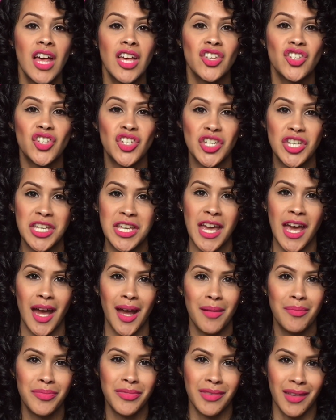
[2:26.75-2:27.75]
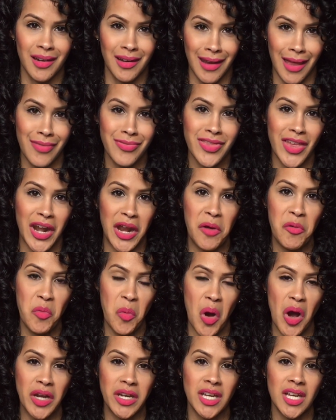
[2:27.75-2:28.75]
She kept the length that I
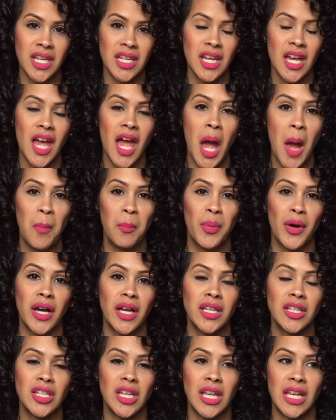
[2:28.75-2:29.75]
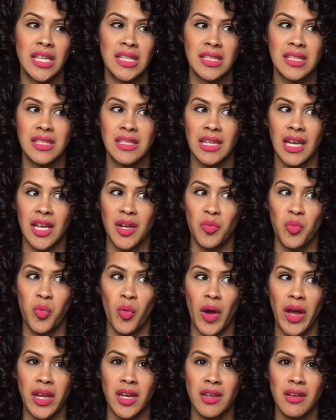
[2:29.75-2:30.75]
wanted, but instead
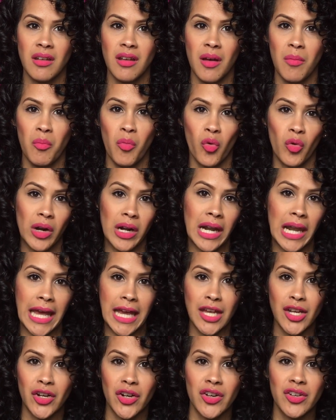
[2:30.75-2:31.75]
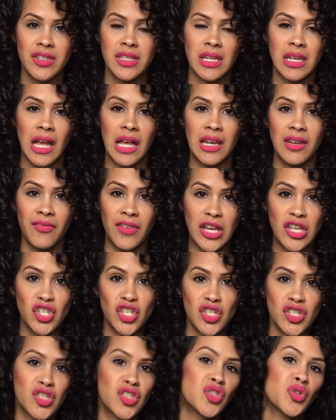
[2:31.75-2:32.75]
went more layers and
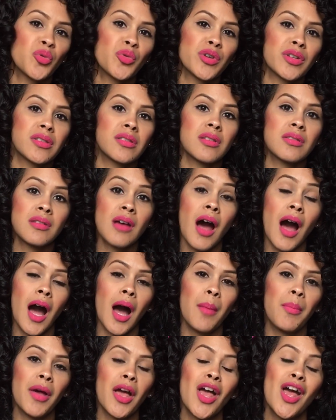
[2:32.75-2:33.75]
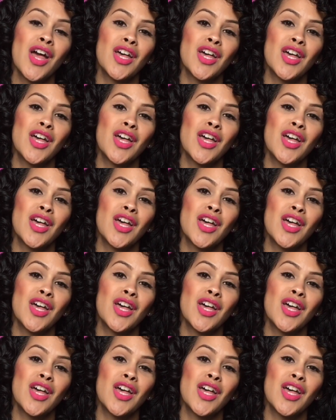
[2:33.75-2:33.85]
elevations towards the top.